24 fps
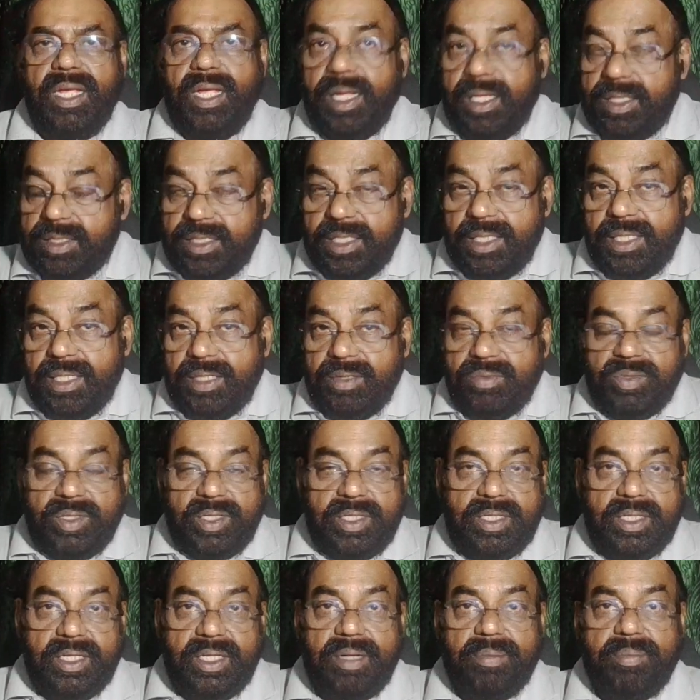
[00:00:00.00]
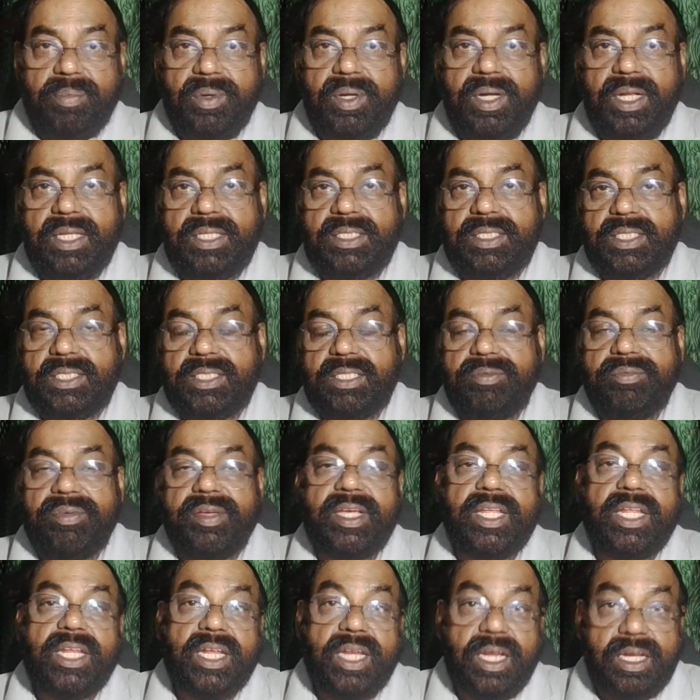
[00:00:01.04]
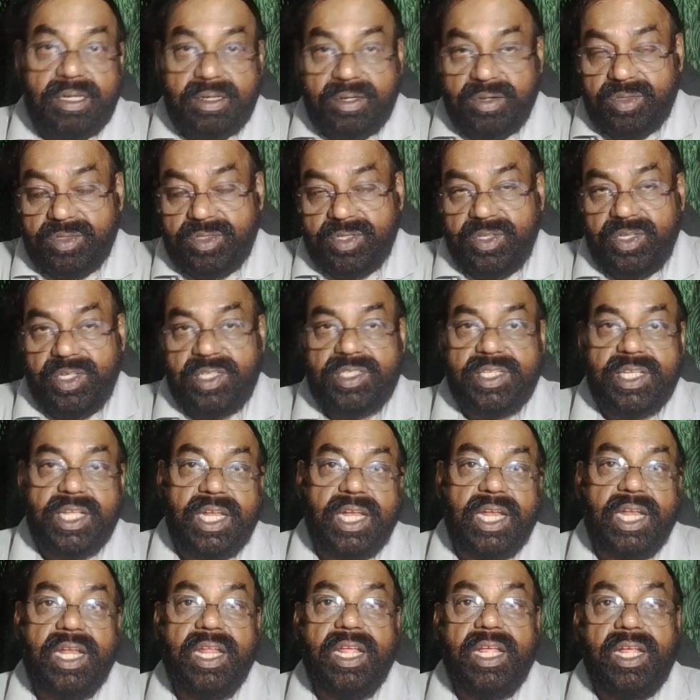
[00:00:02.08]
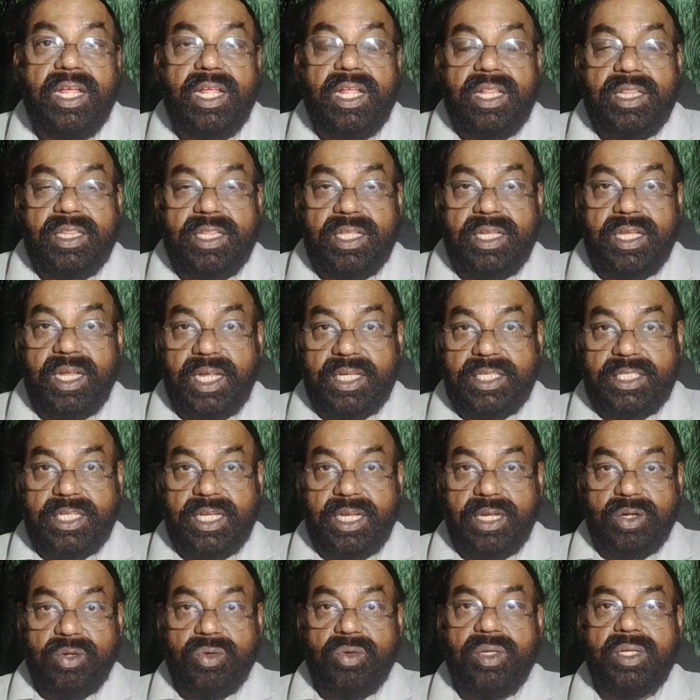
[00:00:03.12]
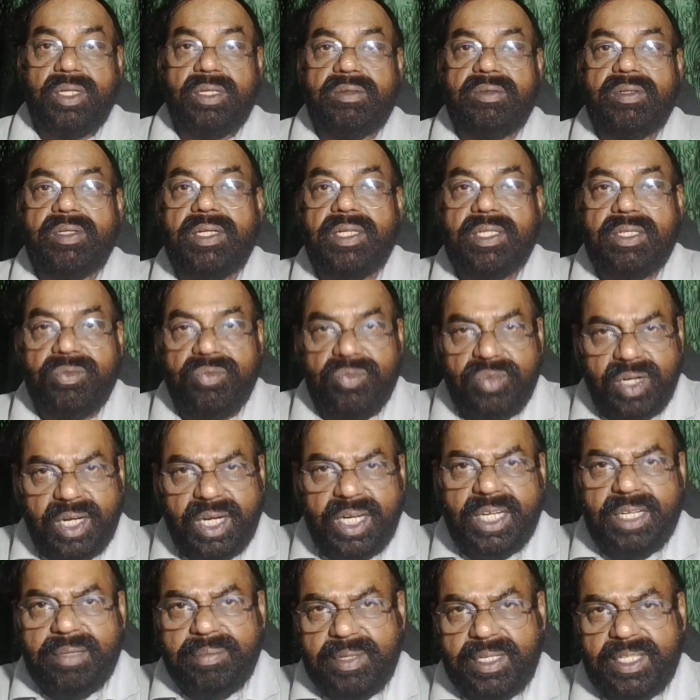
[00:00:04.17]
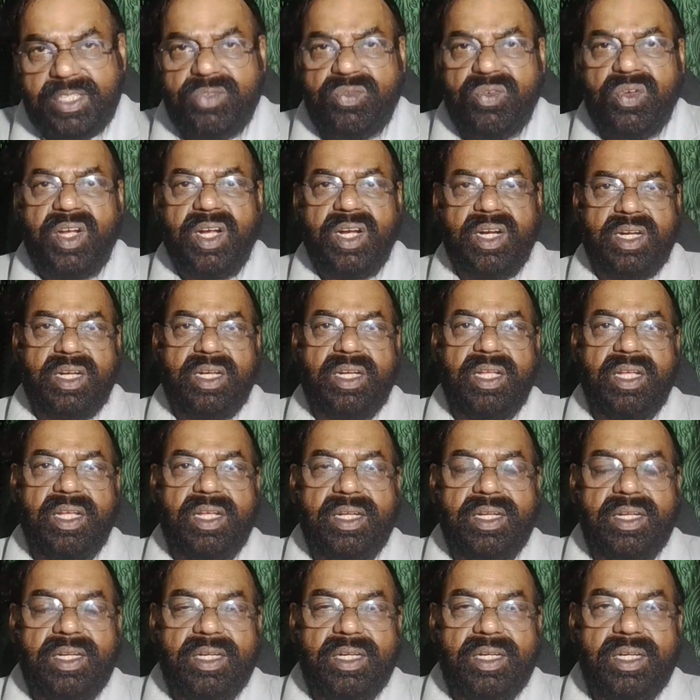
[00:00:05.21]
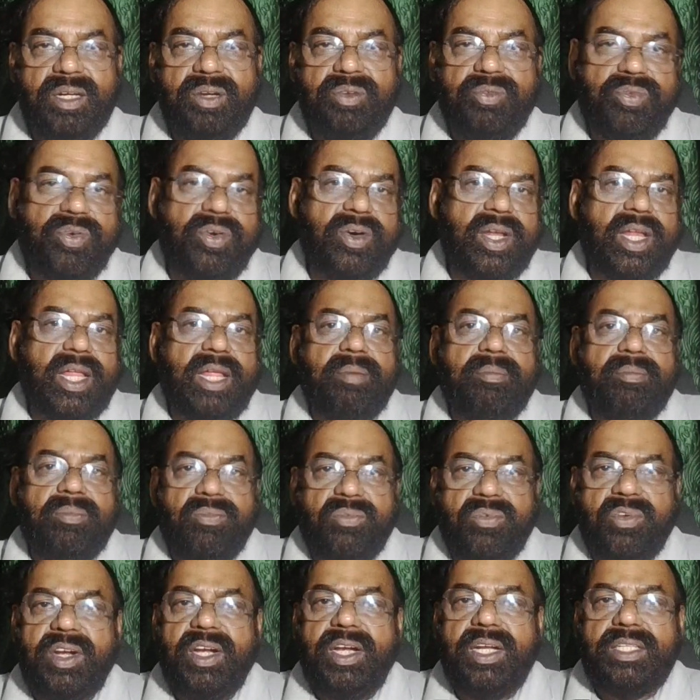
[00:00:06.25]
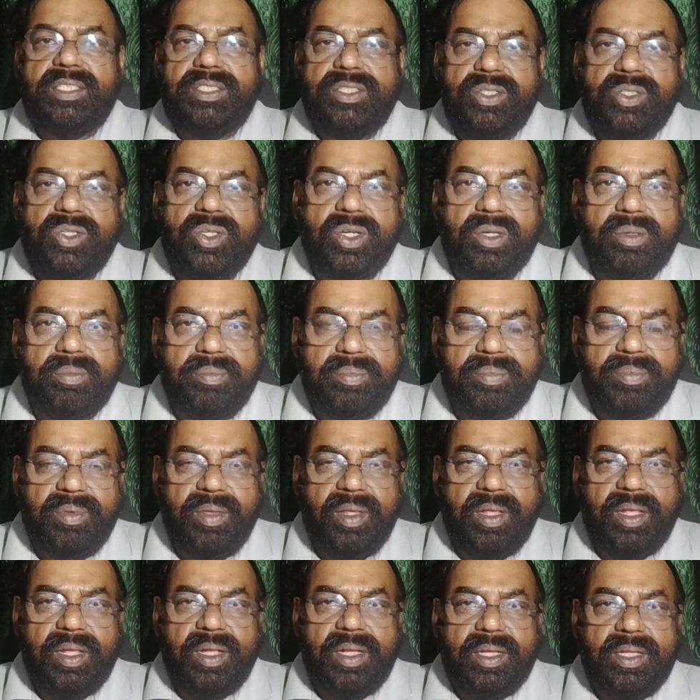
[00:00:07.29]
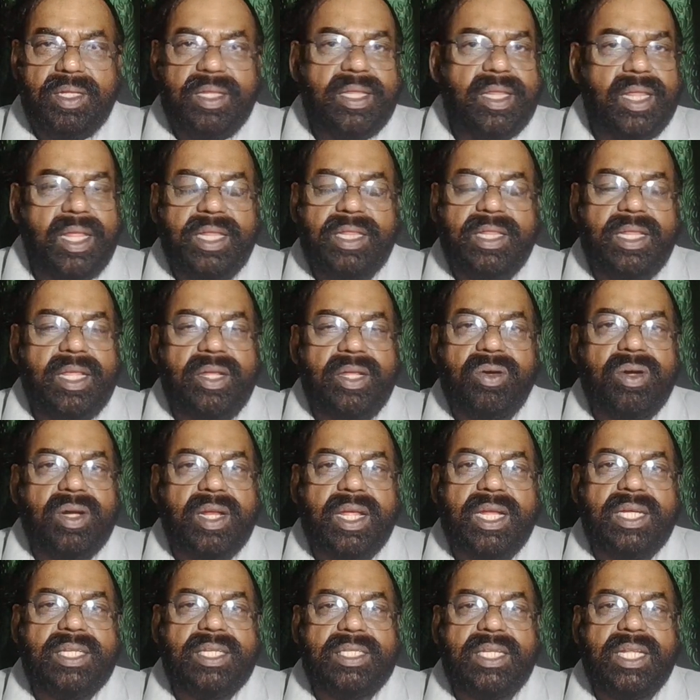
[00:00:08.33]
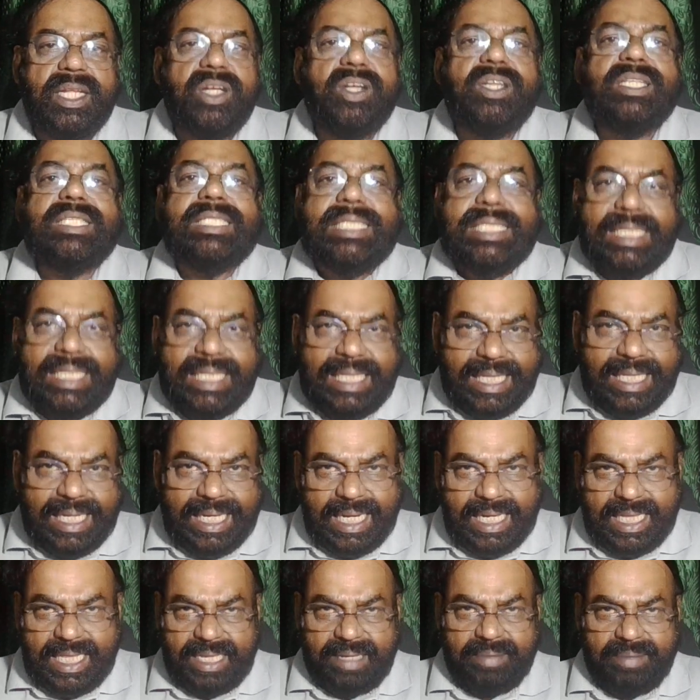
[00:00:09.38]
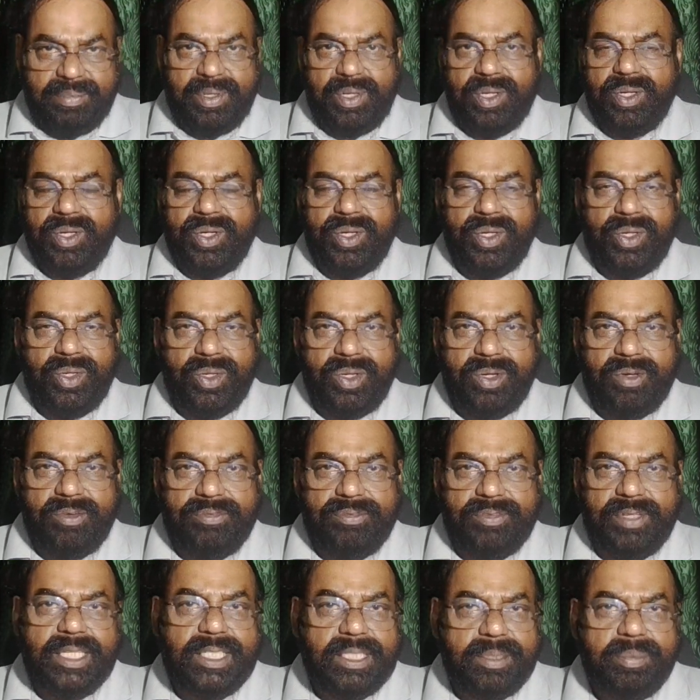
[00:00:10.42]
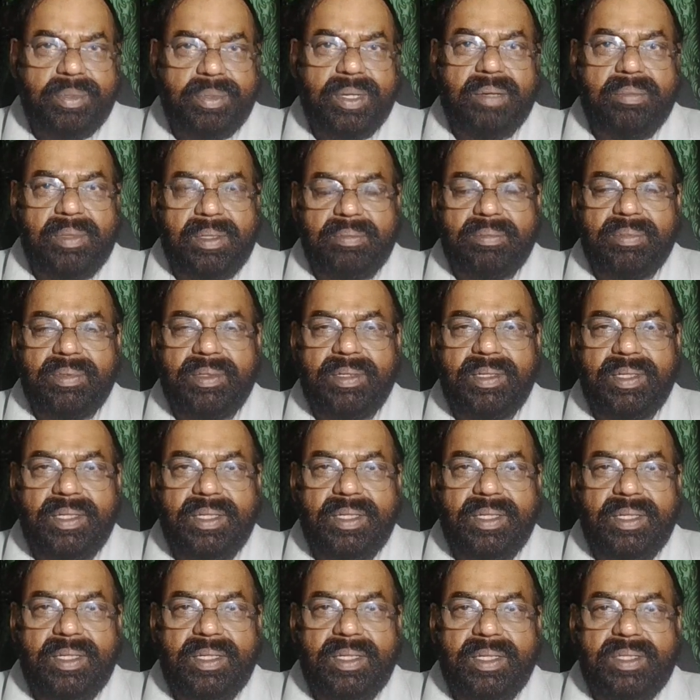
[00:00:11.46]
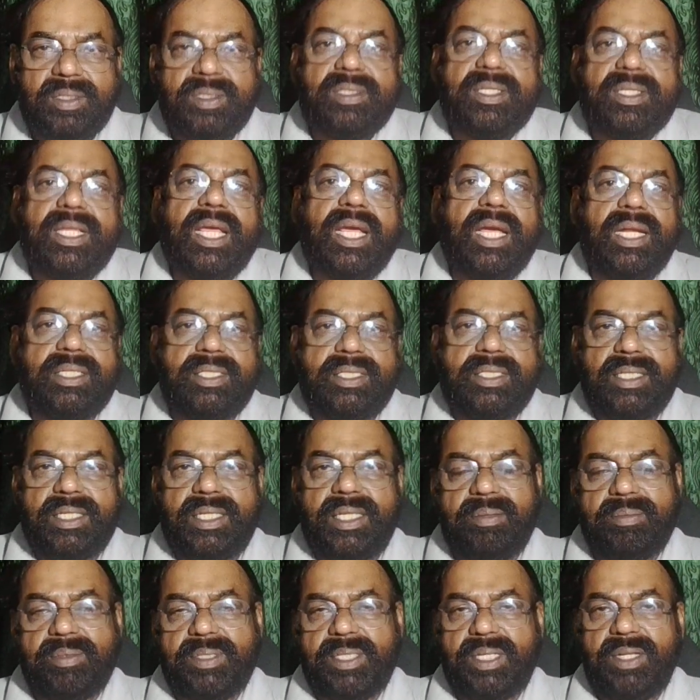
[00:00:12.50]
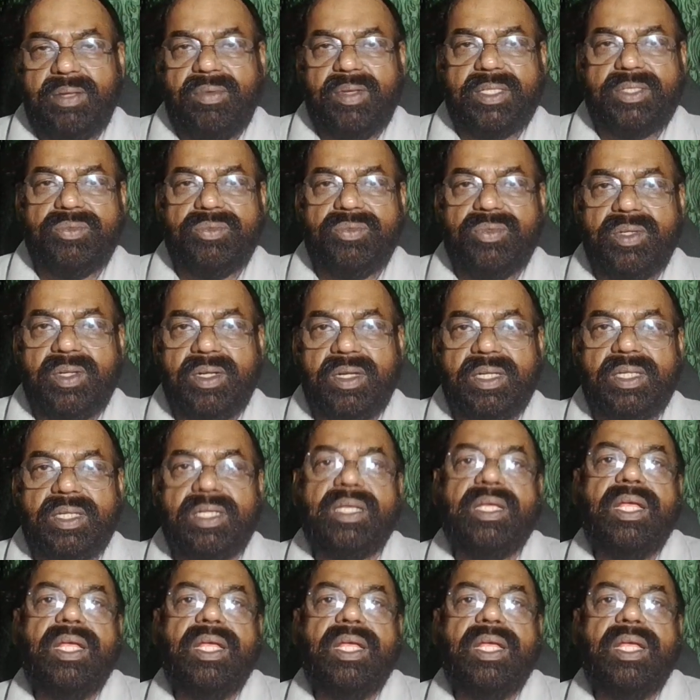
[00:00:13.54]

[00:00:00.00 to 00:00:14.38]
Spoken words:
see what Napoleon says: if I can control Suez Canal, then I shall rule the world. The world means what? For him, world is Europe. They don't see anything beyond Europe. That's a problem. So they consider themselves as world.